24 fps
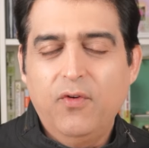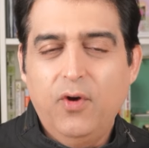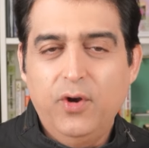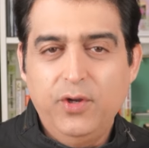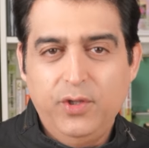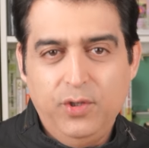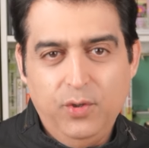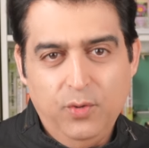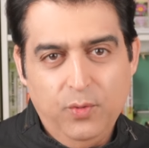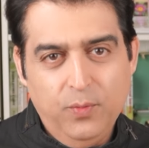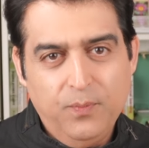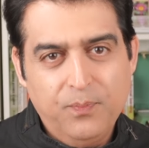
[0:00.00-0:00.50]

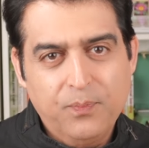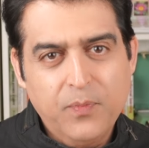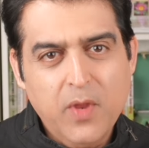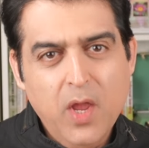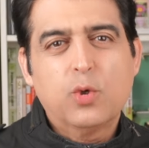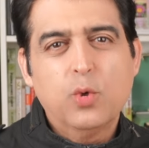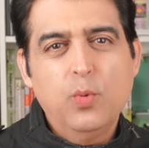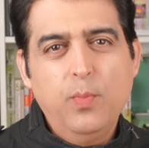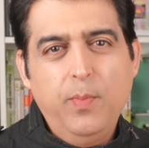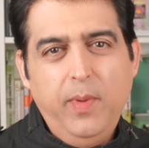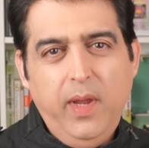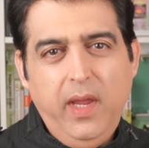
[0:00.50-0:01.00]
for you
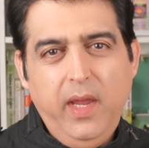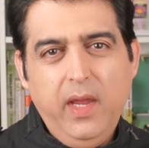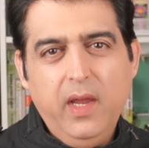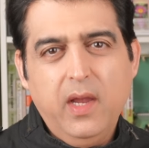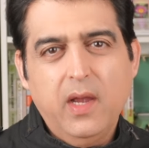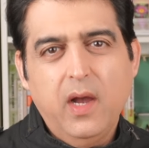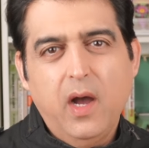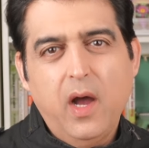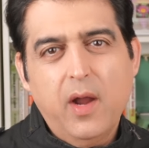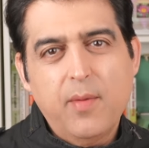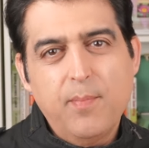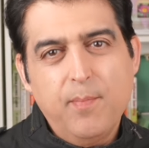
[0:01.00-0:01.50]
to
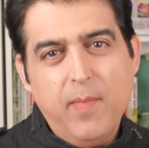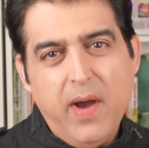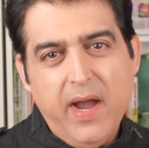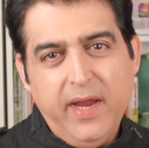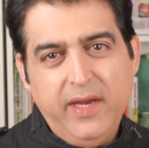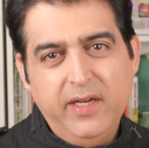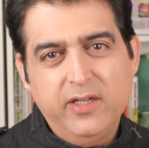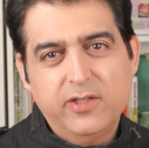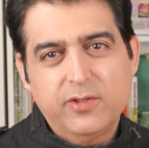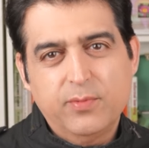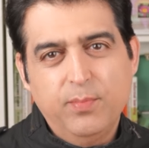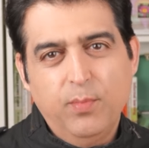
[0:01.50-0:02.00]
make our
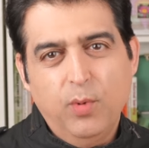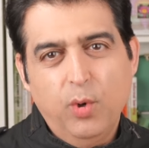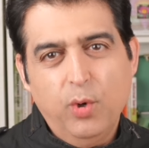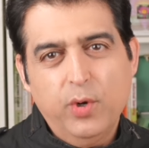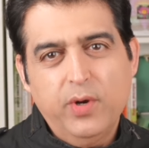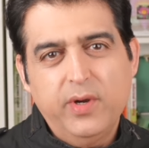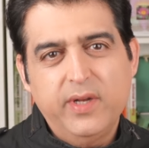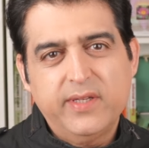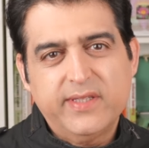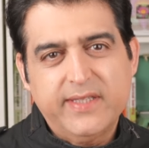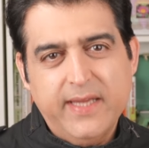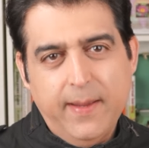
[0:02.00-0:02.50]
minds
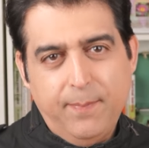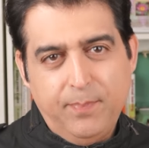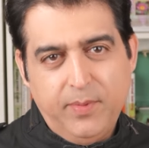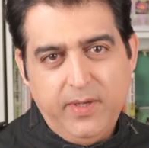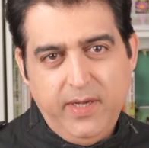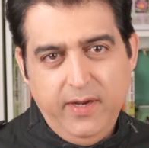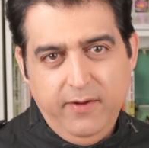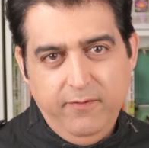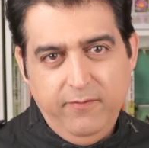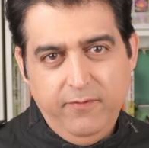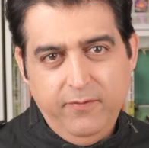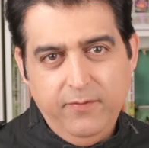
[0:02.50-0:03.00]
more
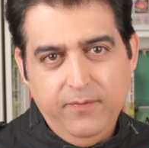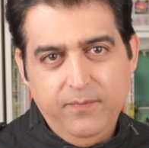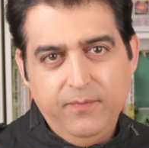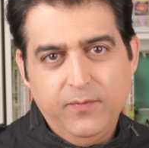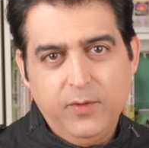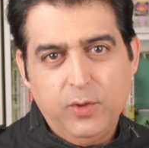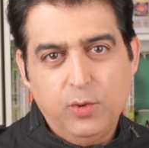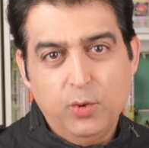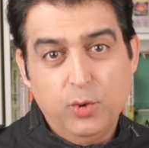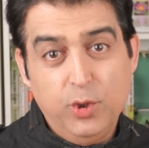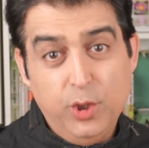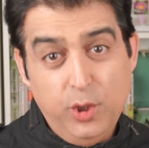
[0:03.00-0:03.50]
receptive
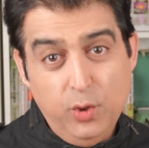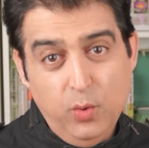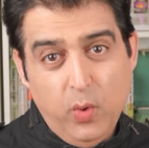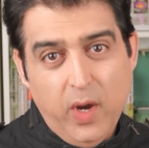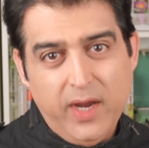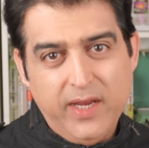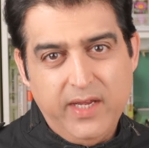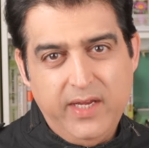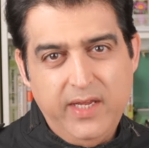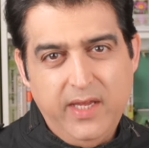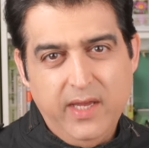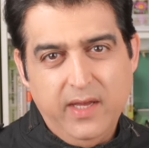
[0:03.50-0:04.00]
to
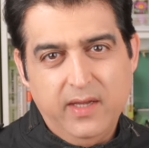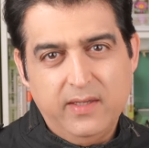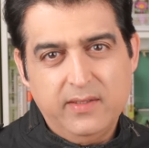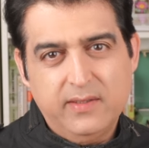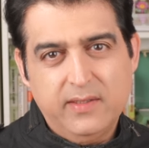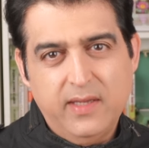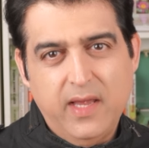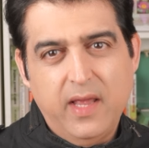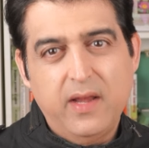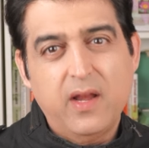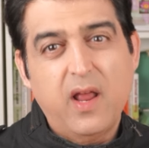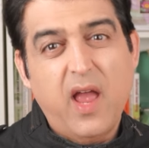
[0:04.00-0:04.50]
new
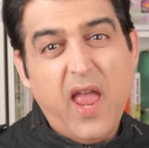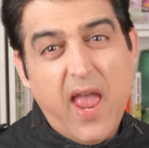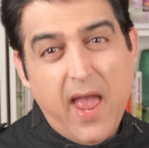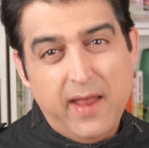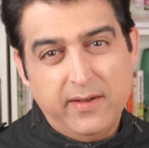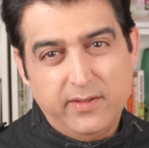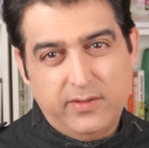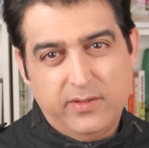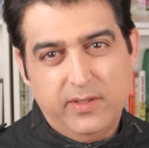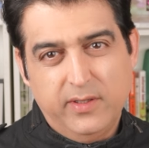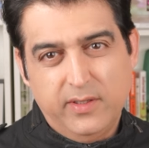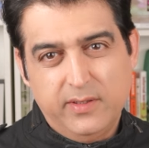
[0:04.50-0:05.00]
ideas and
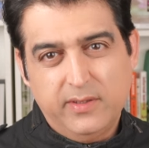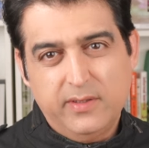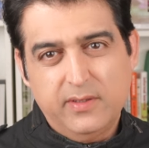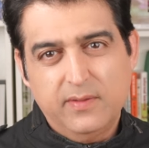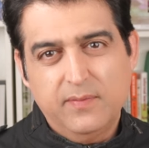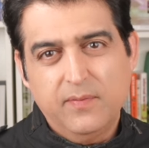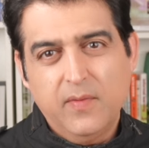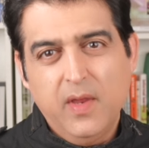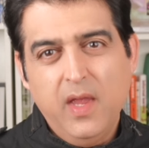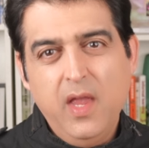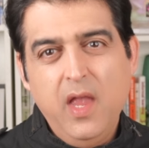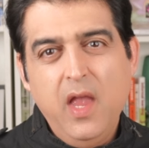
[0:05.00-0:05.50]

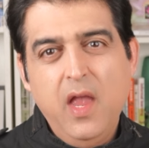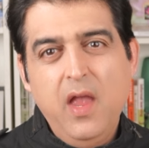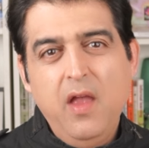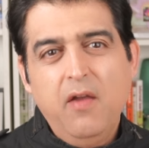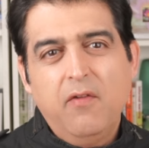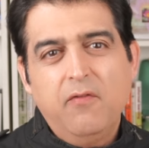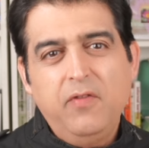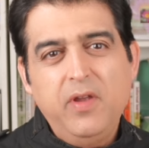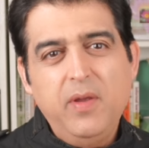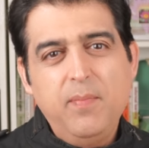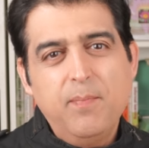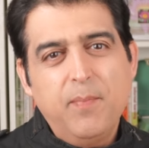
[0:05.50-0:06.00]
answers.
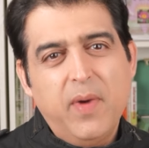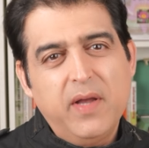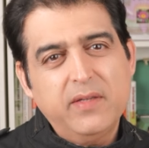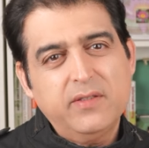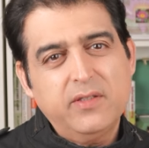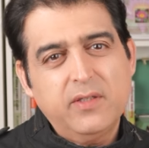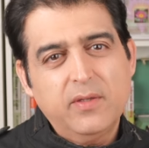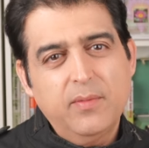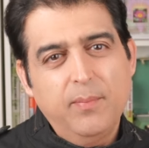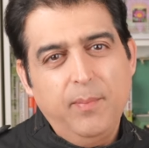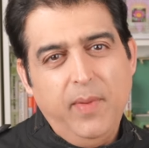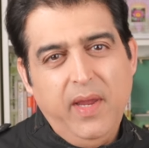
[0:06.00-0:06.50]
We
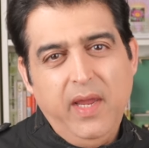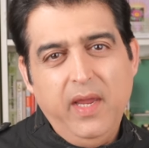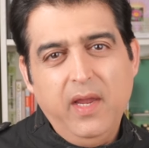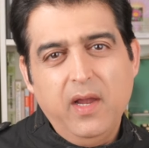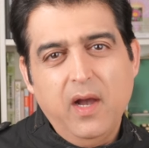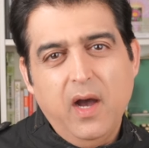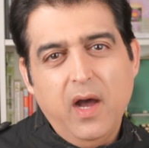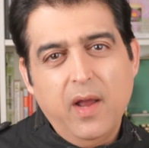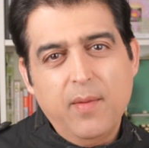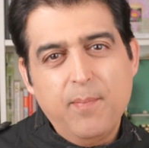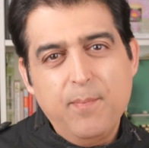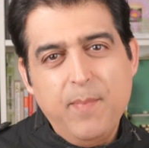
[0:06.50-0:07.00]
must
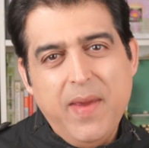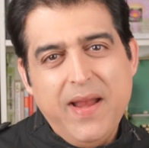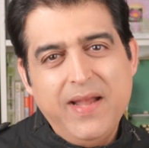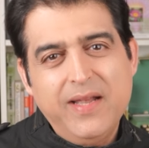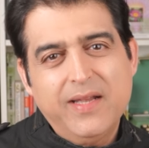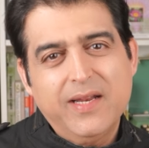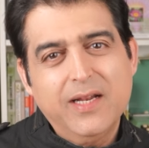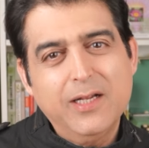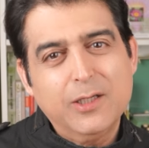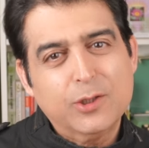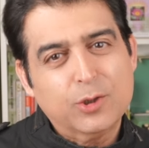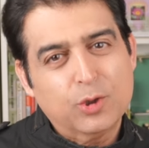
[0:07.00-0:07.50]
make our
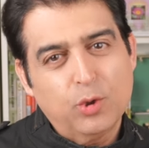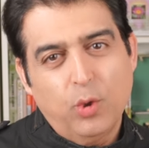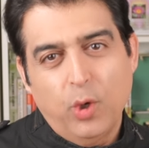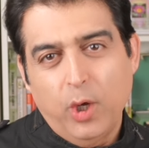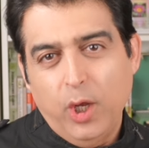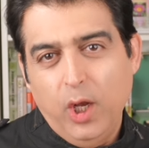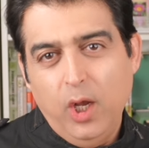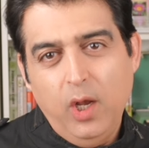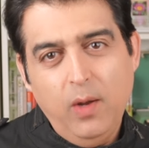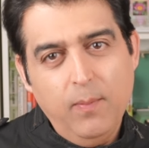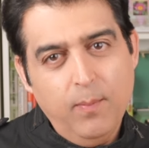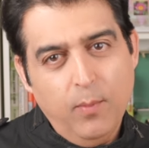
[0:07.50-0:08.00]
mental
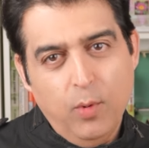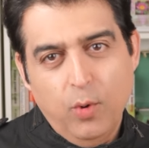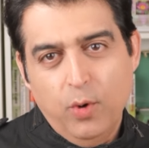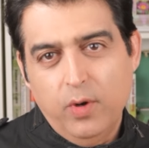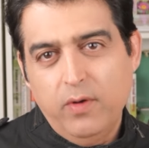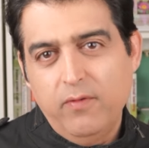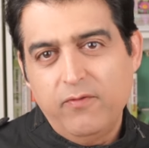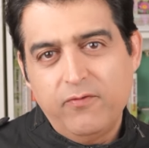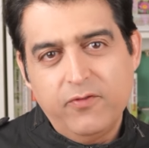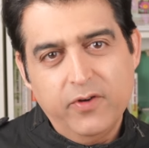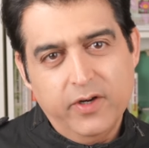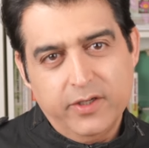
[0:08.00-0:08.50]
soil
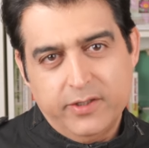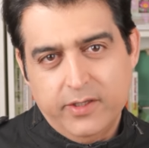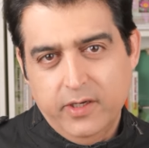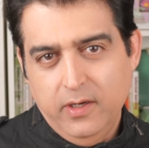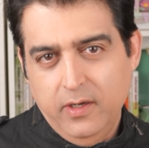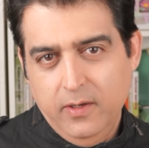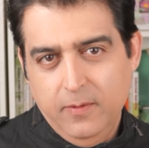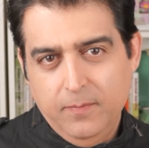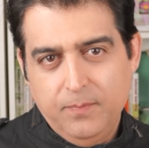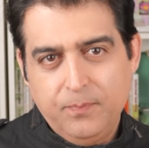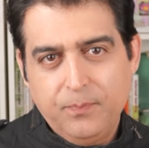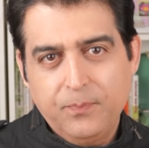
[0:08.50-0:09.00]
more
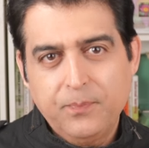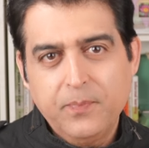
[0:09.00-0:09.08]
fertile.